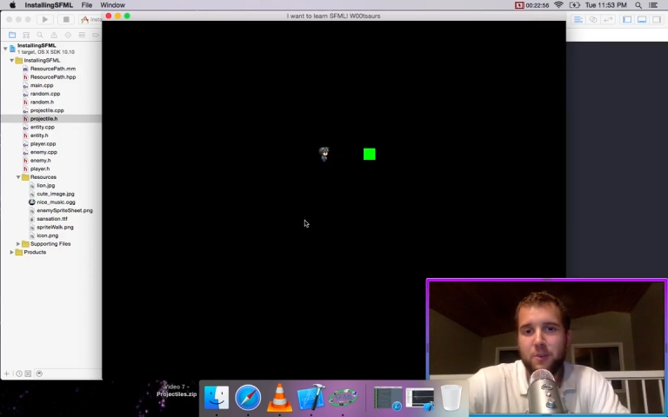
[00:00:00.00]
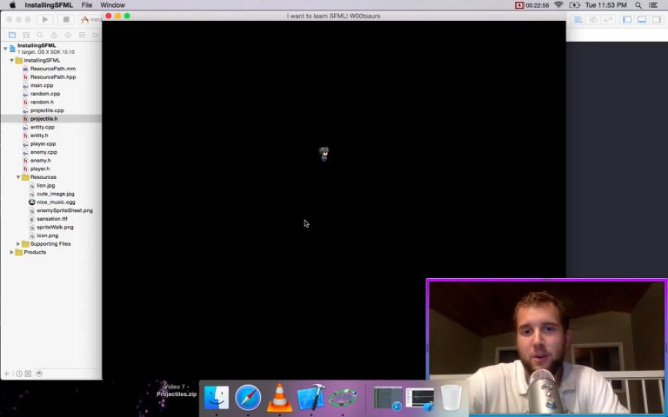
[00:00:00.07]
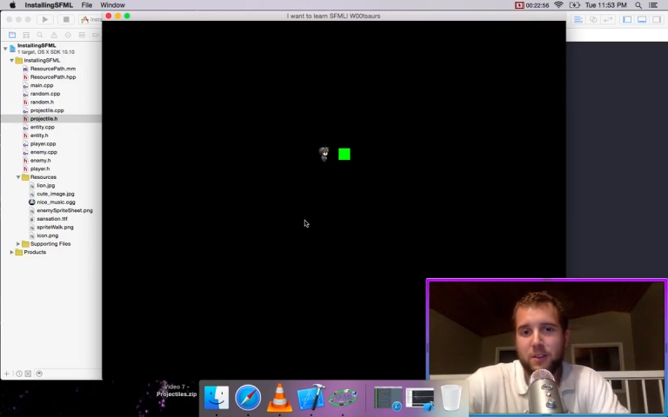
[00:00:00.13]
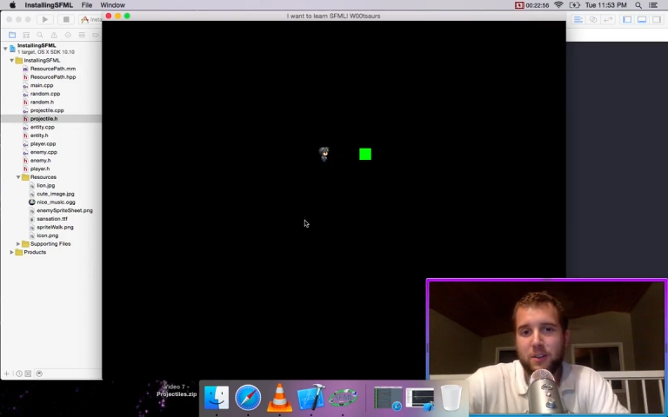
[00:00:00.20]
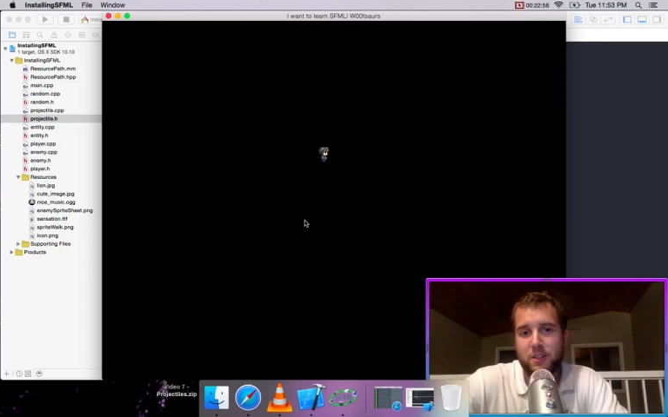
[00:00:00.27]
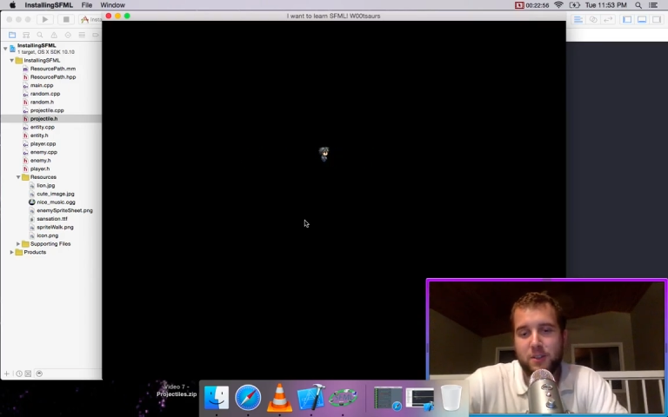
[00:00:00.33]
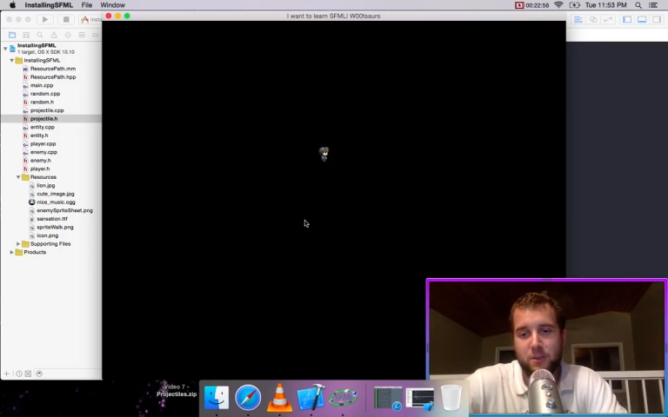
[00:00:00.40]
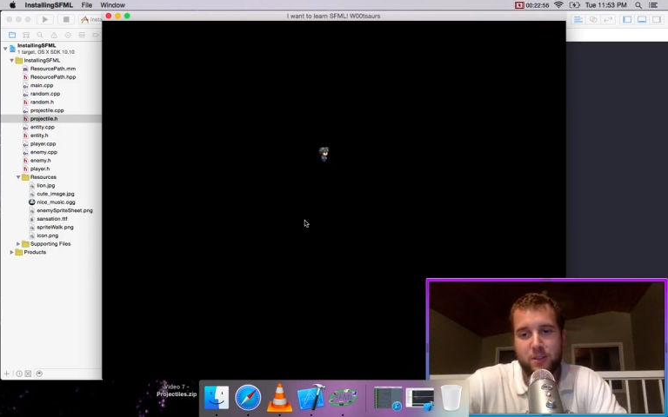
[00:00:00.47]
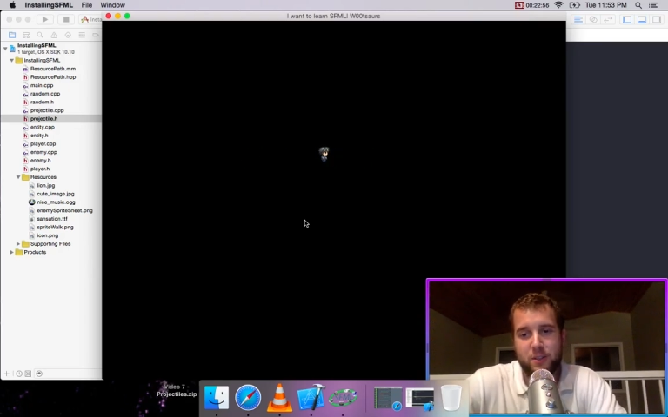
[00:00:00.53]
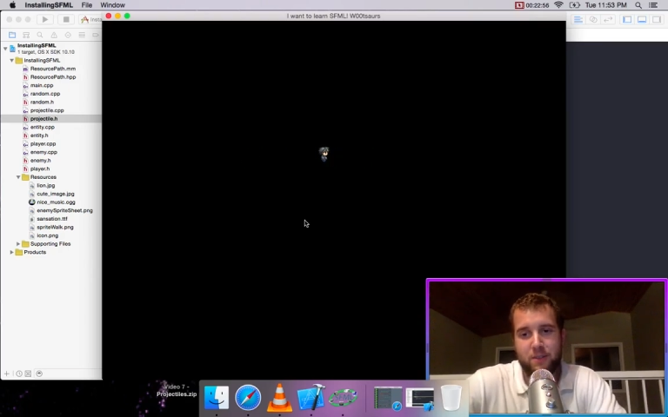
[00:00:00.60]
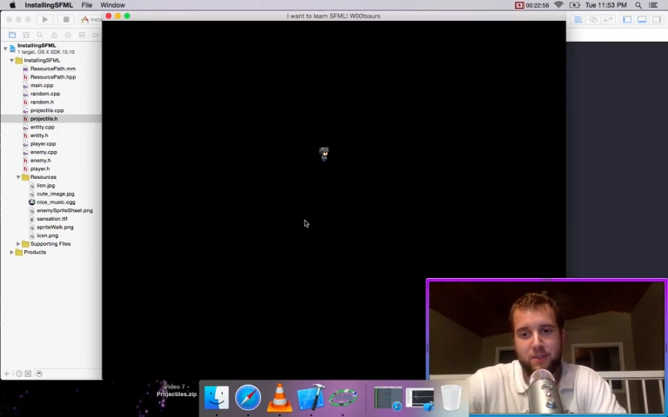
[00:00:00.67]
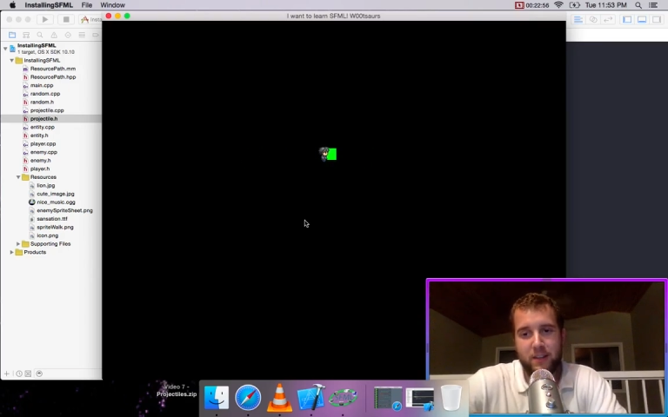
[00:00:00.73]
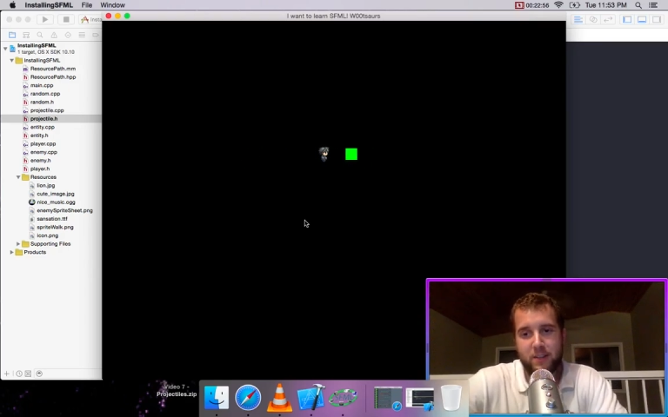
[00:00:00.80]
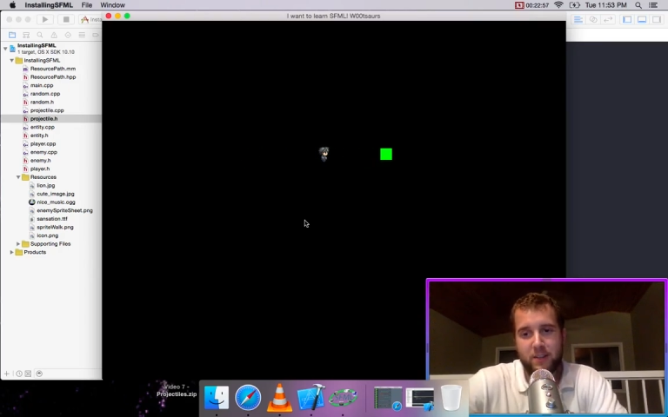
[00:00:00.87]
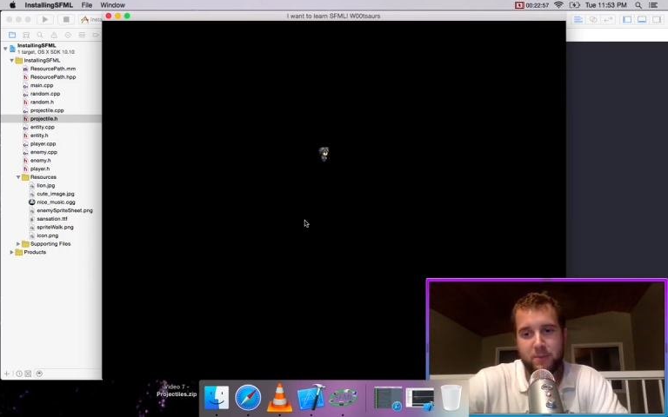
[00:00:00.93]
all sorts of
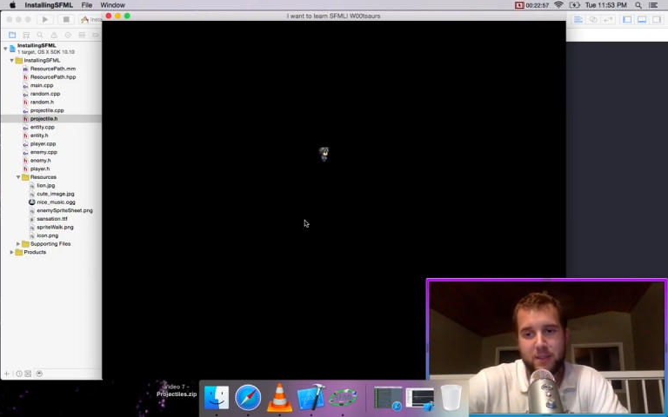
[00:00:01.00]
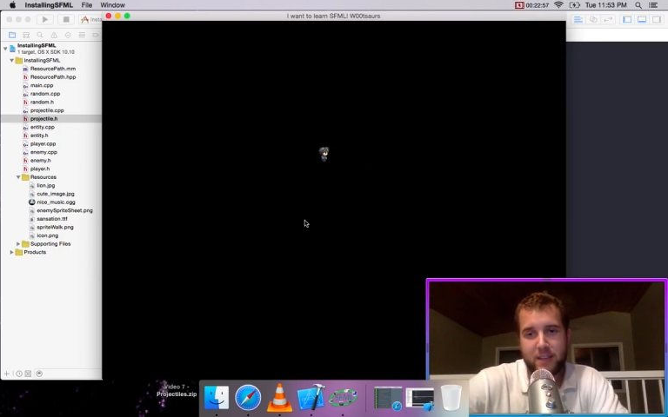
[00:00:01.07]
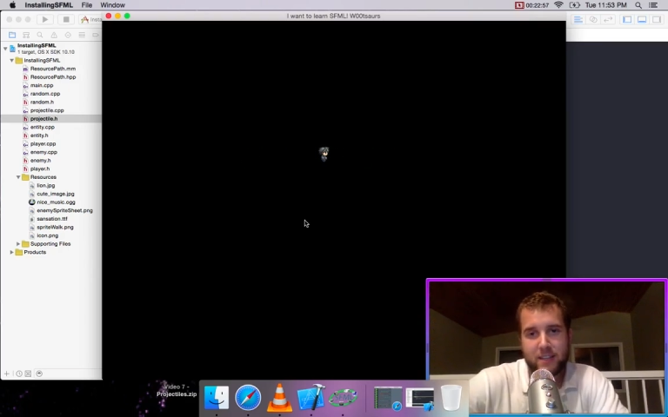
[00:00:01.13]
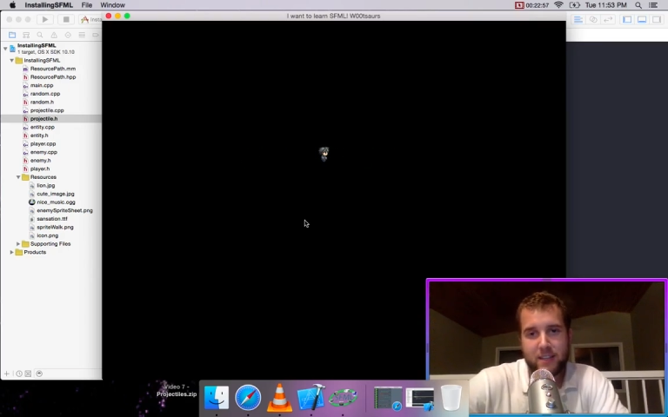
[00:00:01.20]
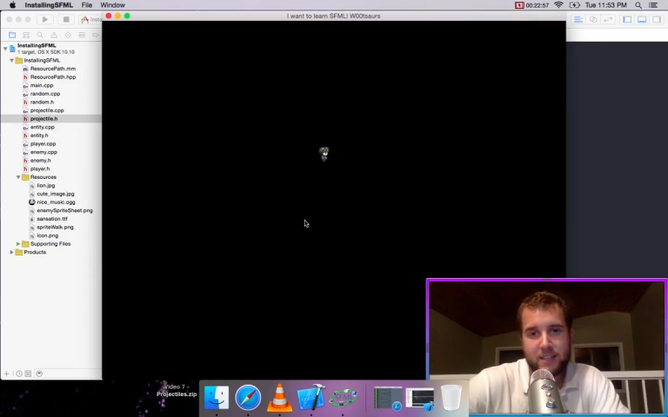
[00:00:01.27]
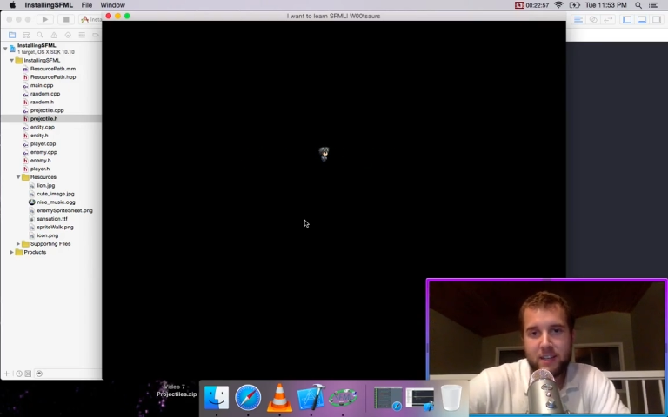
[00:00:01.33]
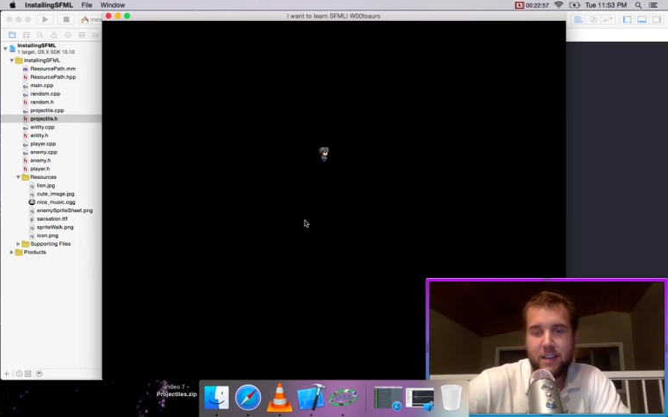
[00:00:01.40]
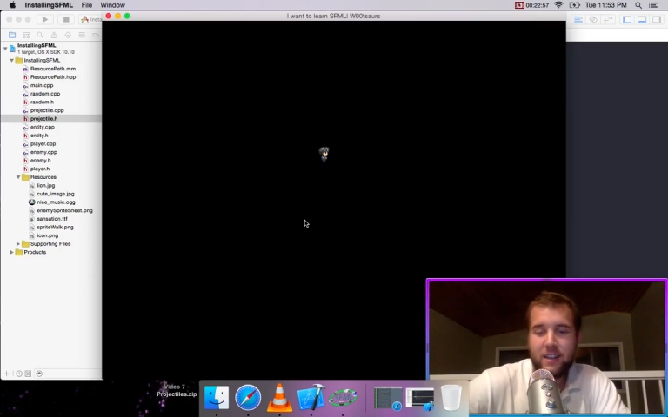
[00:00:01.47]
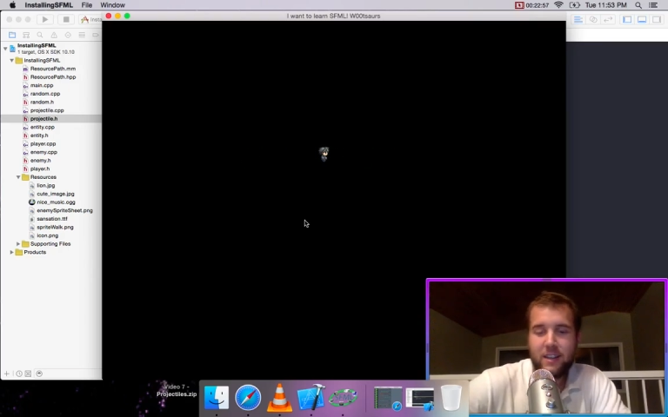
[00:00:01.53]
things with this.